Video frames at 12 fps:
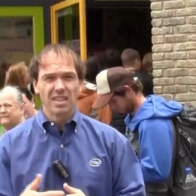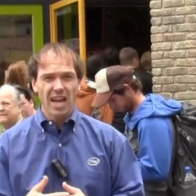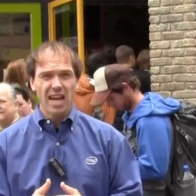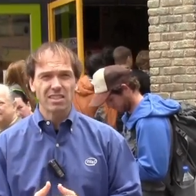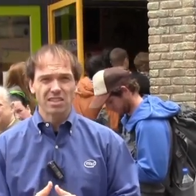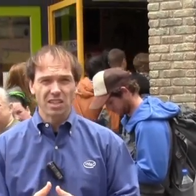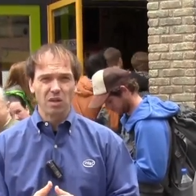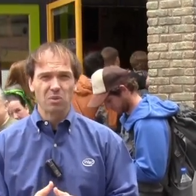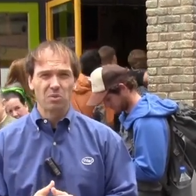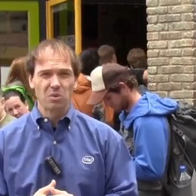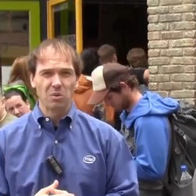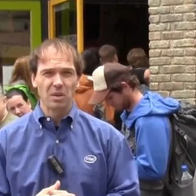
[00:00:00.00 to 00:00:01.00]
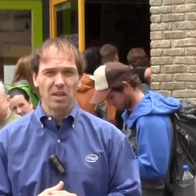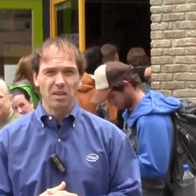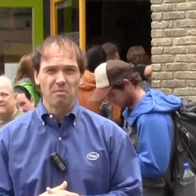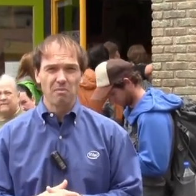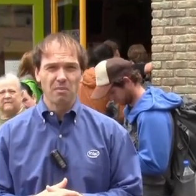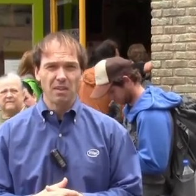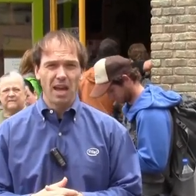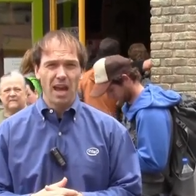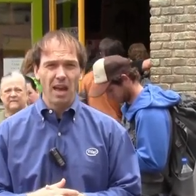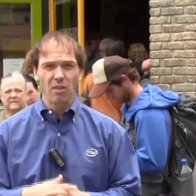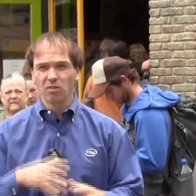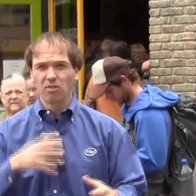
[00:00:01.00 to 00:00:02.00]
to actually go through and, and
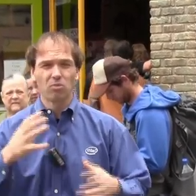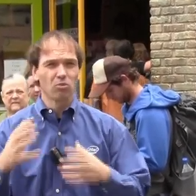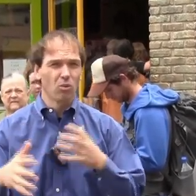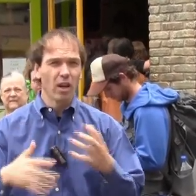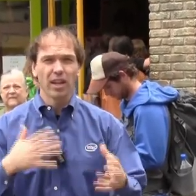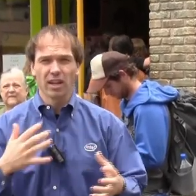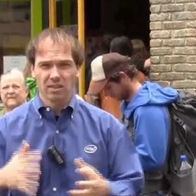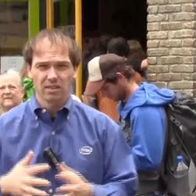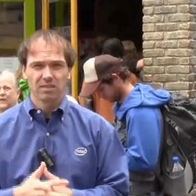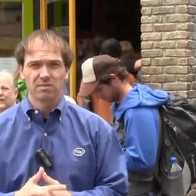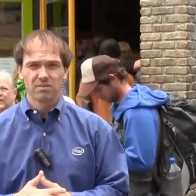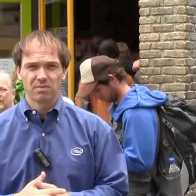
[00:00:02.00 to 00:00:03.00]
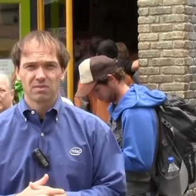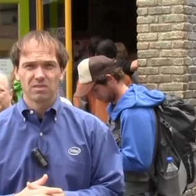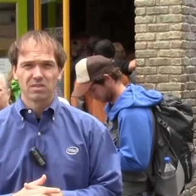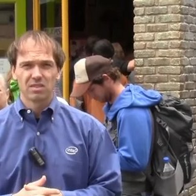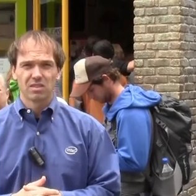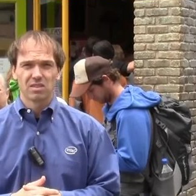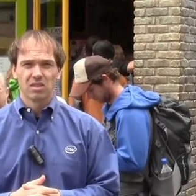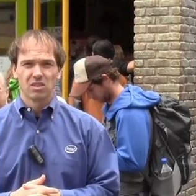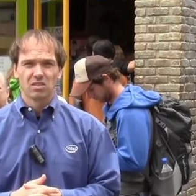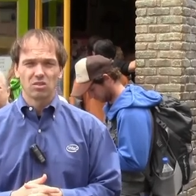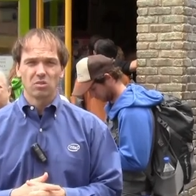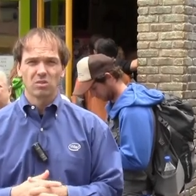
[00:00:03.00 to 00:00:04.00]
have those systems running.
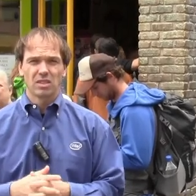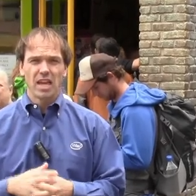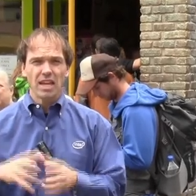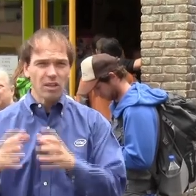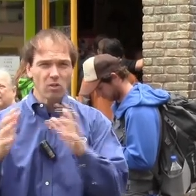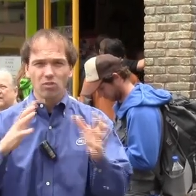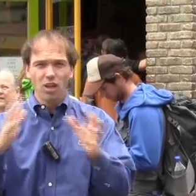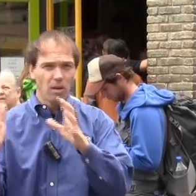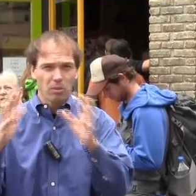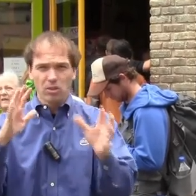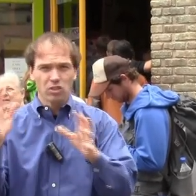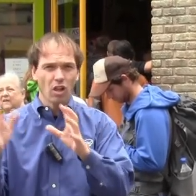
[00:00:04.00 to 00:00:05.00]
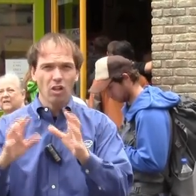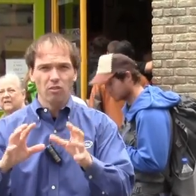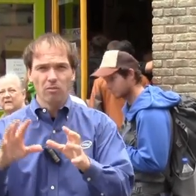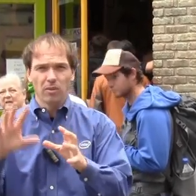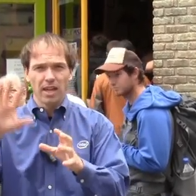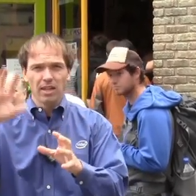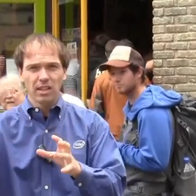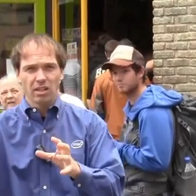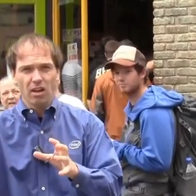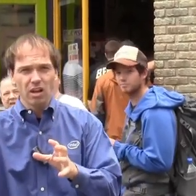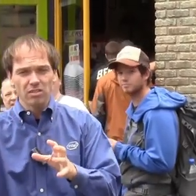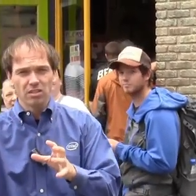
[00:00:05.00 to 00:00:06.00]
So take those numbers, all of them, right? The
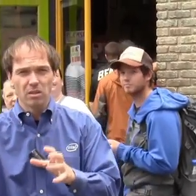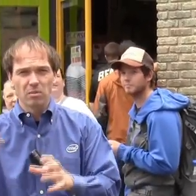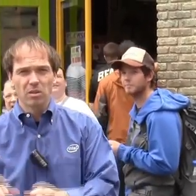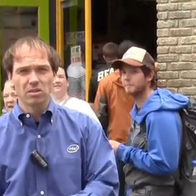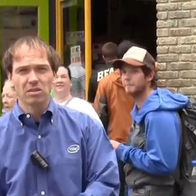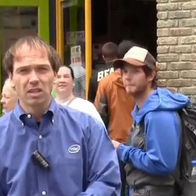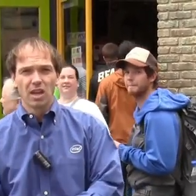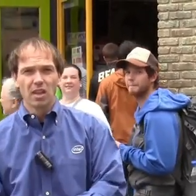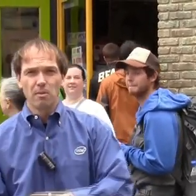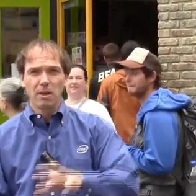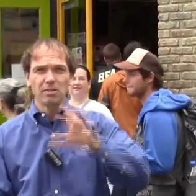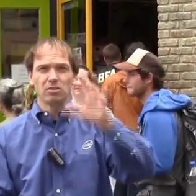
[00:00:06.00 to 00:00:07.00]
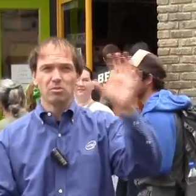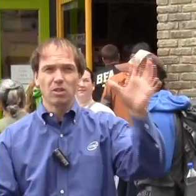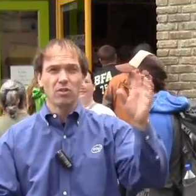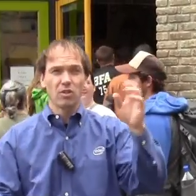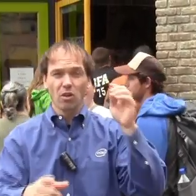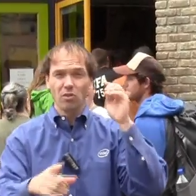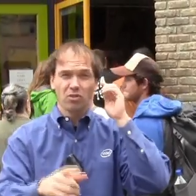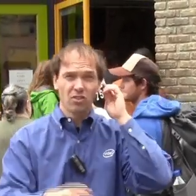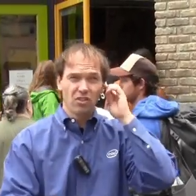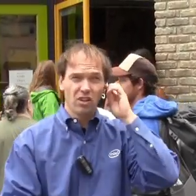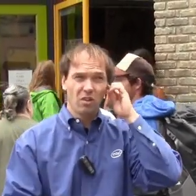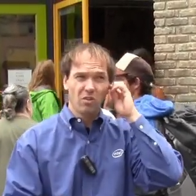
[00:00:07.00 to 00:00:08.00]
cost numbers, the amount of systems out there, and
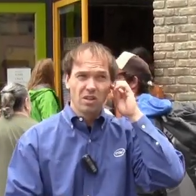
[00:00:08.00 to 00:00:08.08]
also let you know,